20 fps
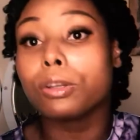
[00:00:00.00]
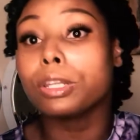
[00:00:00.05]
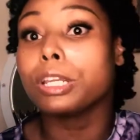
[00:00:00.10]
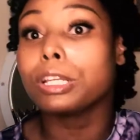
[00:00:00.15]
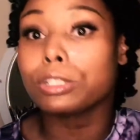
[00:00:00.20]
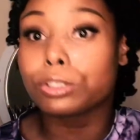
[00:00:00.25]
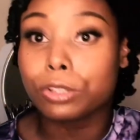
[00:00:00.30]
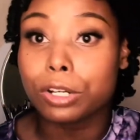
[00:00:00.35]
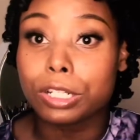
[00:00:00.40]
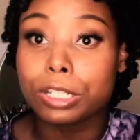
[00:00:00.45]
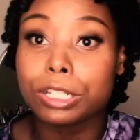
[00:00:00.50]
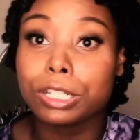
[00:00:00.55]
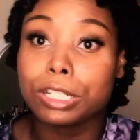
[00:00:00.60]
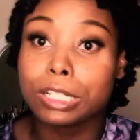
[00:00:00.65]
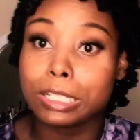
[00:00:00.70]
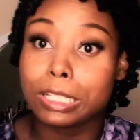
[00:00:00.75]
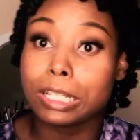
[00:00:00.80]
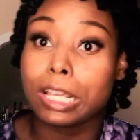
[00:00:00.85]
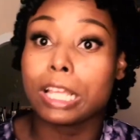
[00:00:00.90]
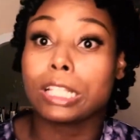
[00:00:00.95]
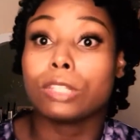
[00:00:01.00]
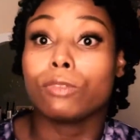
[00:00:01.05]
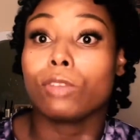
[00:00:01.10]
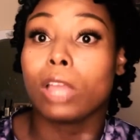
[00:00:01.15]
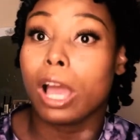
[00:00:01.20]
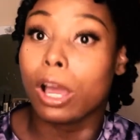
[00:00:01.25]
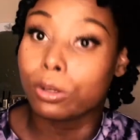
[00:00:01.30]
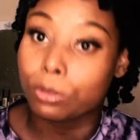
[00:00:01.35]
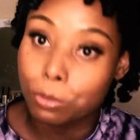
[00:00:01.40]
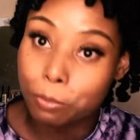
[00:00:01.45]
the instructions just in case if
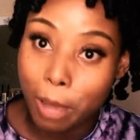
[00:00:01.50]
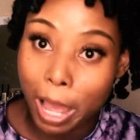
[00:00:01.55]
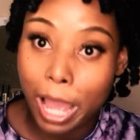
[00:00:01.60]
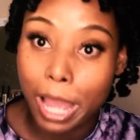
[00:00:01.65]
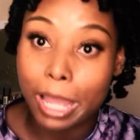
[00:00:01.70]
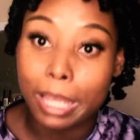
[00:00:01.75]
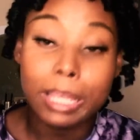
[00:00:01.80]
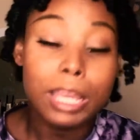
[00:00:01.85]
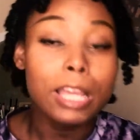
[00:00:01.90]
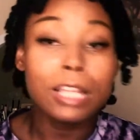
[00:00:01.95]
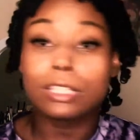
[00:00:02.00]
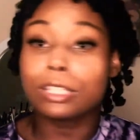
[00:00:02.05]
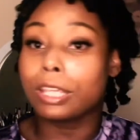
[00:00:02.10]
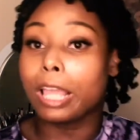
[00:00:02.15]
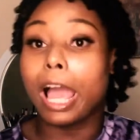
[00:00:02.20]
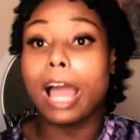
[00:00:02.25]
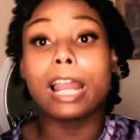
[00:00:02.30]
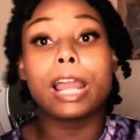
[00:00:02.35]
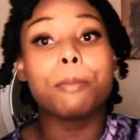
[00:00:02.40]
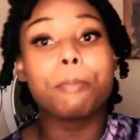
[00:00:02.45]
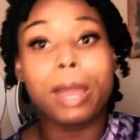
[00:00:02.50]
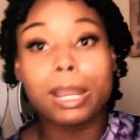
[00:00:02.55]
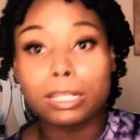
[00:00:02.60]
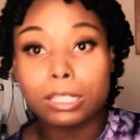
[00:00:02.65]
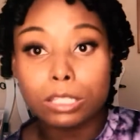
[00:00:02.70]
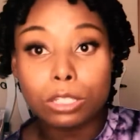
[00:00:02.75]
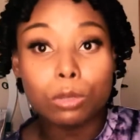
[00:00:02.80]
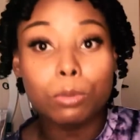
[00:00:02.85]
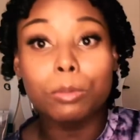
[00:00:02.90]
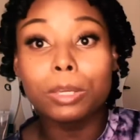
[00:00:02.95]
y'all do buy it. So y'all ain't about to
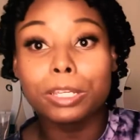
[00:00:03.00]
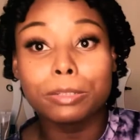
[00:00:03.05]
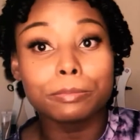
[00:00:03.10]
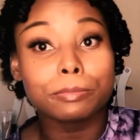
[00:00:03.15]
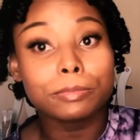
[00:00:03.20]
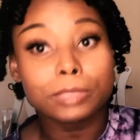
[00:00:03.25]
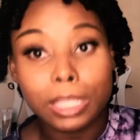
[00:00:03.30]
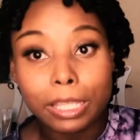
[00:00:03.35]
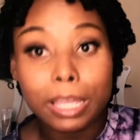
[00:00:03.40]
sue me.